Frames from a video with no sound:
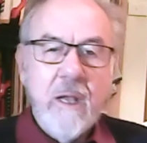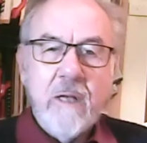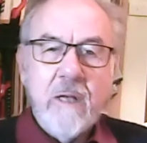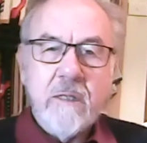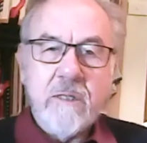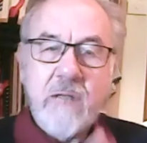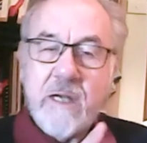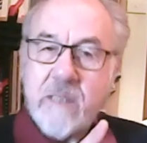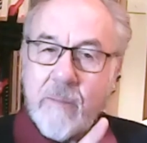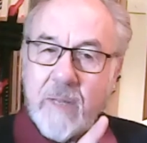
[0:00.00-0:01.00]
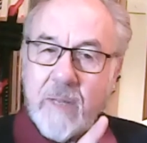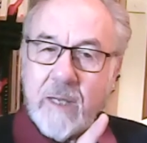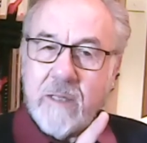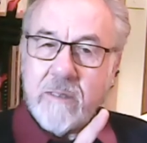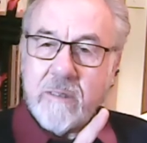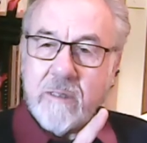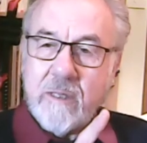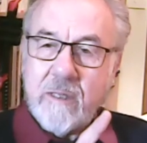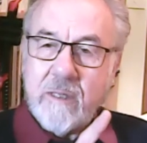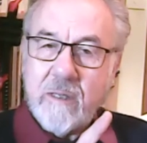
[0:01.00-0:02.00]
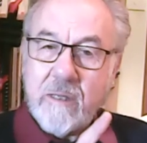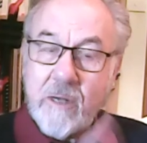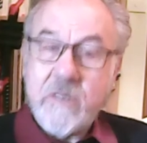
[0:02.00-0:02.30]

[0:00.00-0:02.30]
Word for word: to say something is close